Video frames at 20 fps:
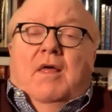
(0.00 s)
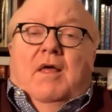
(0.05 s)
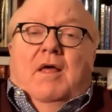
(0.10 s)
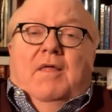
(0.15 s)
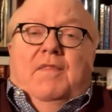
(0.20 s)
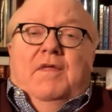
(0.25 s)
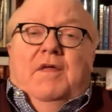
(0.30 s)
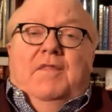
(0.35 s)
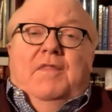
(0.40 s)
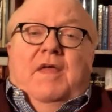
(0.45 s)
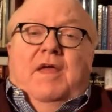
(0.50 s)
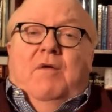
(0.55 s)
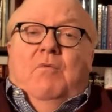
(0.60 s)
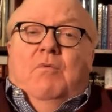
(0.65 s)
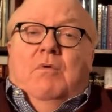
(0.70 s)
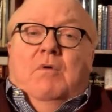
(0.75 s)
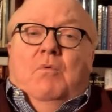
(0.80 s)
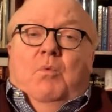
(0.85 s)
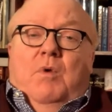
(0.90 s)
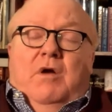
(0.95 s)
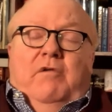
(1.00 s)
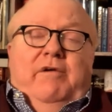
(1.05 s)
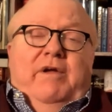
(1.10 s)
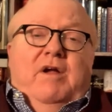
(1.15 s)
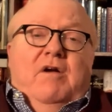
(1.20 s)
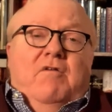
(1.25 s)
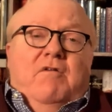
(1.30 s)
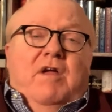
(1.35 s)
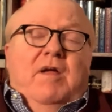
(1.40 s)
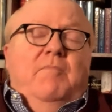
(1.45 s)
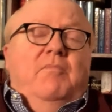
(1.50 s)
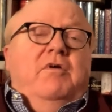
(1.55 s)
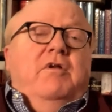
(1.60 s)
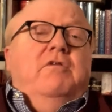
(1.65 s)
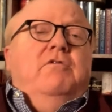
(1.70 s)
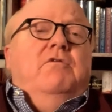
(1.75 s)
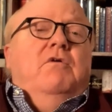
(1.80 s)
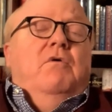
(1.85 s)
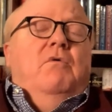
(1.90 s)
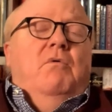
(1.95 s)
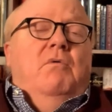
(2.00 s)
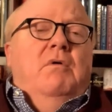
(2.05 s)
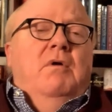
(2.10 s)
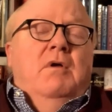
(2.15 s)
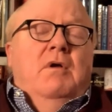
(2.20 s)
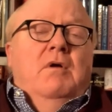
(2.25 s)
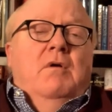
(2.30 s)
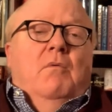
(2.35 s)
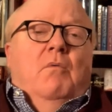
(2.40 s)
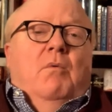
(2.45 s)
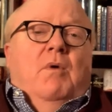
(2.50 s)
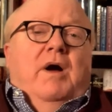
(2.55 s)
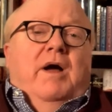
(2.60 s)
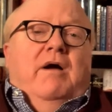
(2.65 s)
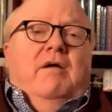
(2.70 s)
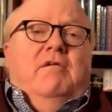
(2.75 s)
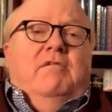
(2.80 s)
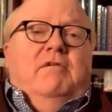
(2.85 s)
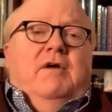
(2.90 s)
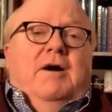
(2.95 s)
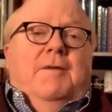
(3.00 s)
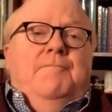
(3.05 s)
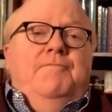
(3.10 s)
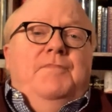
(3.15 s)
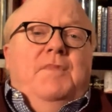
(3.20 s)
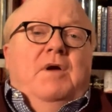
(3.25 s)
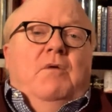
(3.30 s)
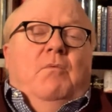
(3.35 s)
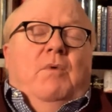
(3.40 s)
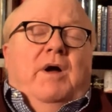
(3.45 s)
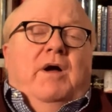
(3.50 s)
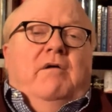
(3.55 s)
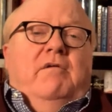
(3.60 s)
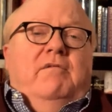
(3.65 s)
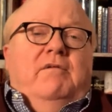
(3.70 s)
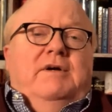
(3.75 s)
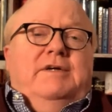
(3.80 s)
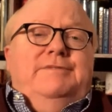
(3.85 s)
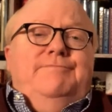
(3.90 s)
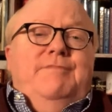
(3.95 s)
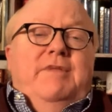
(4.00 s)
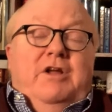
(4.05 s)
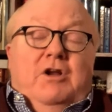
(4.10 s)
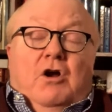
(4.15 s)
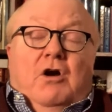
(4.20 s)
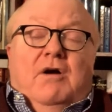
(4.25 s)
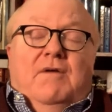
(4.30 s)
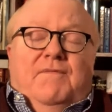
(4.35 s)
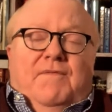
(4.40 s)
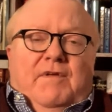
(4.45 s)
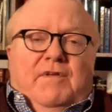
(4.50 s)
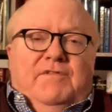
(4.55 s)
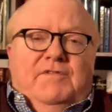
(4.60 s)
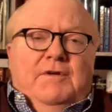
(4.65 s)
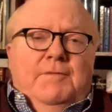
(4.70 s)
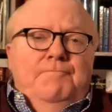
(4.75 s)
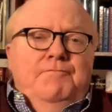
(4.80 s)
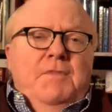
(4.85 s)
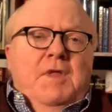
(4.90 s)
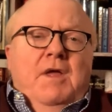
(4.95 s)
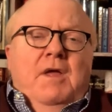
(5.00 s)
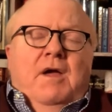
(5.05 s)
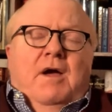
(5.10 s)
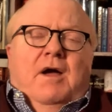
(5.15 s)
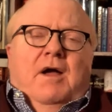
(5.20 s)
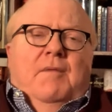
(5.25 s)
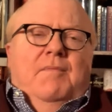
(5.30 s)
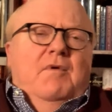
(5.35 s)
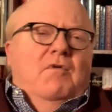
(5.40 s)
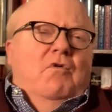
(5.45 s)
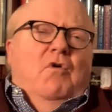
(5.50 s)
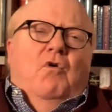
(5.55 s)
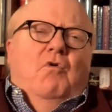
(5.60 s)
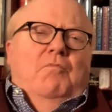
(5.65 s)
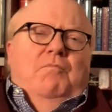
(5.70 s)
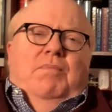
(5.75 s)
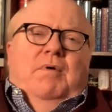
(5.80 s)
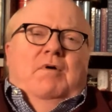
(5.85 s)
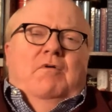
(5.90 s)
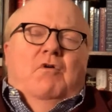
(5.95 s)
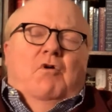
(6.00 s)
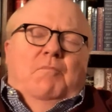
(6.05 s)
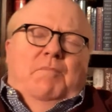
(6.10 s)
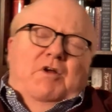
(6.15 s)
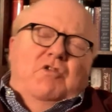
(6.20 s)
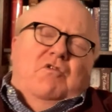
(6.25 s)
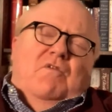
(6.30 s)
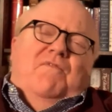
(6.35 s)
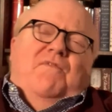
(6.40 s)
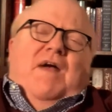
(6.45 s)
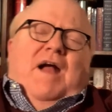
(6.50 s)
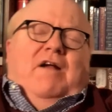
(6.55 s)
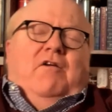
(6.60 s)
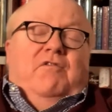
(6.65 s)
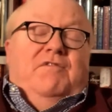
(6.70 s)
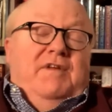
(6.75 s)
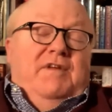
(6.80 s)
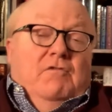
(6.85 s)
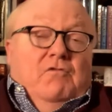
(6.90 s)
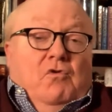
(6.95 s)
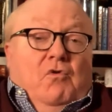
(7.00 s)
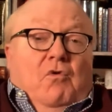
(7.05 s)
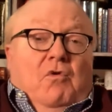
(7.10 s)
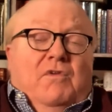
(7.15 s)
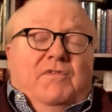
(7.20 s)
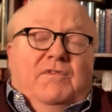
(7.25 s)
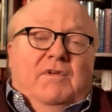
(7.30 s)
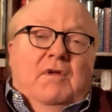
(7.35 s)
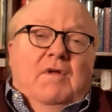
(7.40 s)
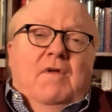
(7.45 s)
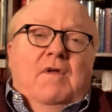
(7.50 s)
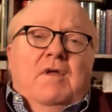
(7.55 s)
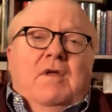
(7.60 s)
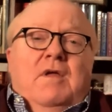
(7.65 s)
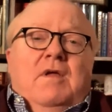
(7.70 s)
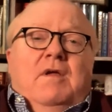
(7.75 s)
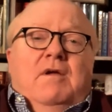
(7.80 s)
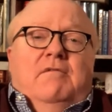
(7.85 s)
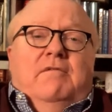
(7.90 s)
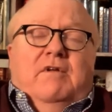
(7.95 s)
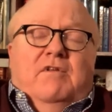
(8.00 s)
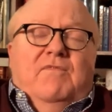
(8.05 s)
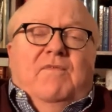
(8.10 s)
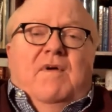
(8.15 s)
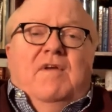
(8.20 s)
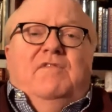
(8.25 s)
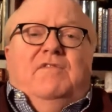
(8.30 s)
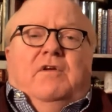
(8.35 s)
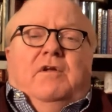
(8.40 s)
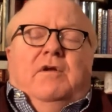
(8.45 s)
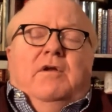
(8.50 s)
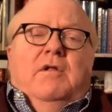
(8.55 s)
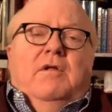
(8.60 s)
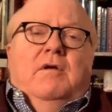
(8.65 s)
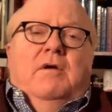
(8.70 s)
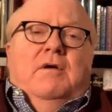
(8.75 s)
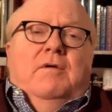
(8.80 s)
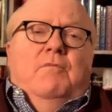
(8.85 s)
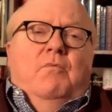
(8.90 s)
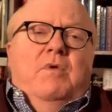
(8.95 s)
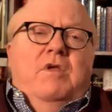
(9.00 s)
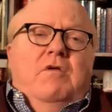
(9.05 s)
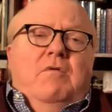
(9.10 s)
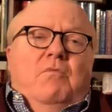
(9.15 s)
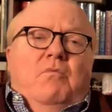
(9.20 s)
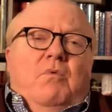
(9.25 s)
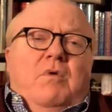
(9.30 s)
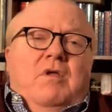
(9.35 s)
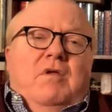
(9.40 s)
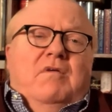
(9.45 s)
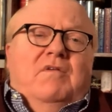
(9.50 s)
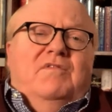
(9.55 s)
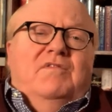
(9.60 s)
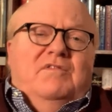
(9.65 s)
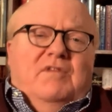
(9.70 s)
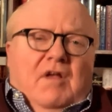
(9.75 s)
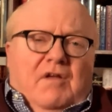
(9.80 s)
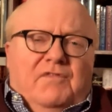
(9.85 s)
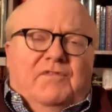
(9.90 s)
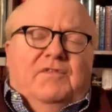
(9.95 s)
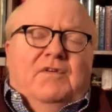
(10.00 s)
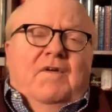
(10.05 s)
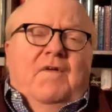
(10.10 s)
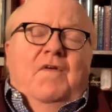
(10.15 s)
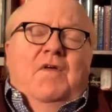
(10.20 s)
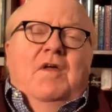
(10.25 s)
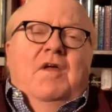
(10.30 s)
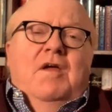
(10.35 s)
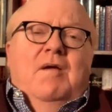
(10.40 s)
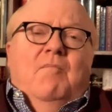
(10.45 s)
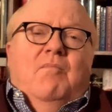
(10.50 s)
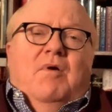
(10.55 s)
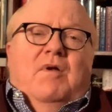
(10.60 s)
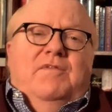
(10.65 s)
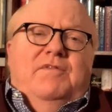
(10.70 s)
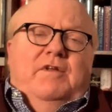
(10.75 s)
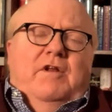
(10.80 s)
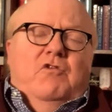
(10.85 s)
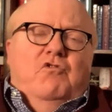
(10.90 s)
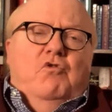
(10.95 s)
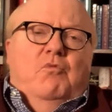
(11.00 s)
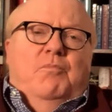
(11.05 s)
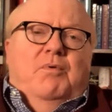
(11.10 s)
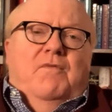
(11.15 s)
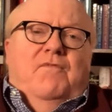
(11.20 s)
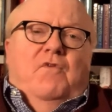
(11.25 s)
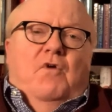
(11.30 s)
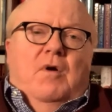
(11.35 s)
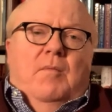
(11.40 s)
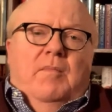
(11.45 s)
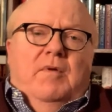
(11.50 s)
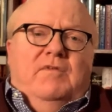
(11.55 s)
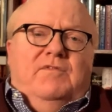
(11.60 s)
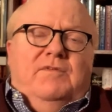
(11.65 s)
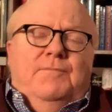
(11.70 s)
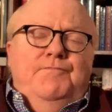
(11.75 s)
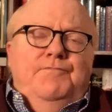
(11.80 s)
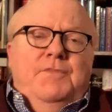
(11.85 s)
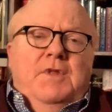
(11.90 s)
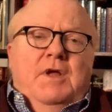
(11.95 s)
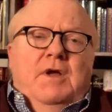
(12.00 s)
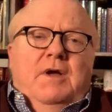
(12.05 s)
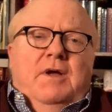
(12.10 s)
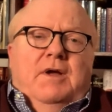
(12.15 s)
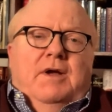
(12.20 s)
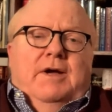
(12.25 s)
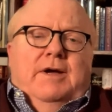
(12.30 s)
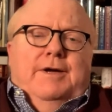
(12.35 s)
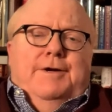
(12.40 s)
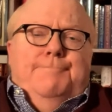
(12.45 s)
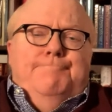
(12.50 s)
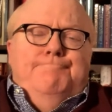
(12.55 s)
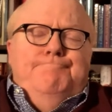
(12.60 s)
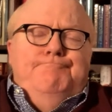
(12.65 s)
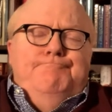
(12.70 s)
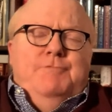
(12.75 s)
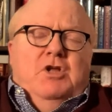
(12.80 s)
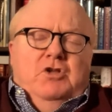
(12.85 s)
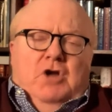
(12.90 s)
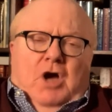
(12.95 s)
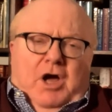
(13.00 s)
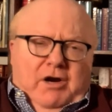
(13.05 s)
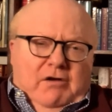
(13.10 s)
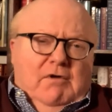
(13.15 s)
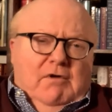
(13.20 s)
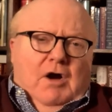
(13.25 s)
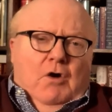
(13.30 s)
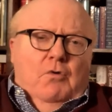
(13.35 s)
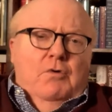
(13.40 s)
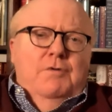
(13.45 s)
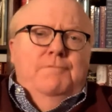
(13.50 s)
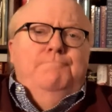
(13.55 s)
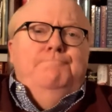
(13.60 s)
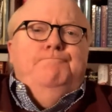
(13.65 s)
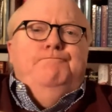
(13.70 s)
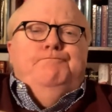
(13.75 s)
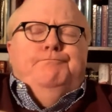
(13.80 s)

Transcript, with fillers: uh, than they were willing or able to do while uh, while uh, in office. Uh, there are a whole a whole bunch of factors, and of course, let's face it, we we assess presidential performance um, not alone,